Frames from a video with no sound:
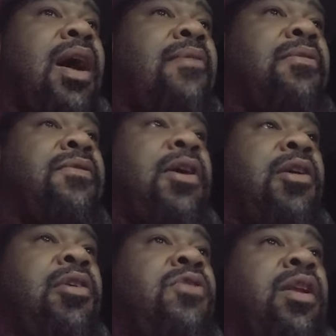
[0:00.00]
I was
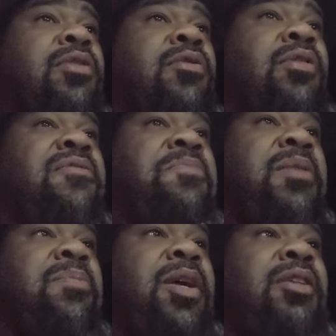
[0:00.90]
very critical of
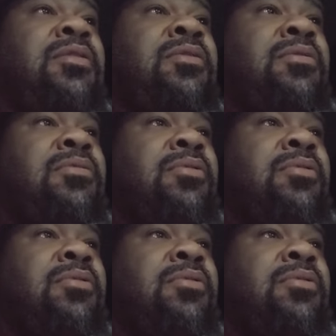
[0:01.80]
McMillan.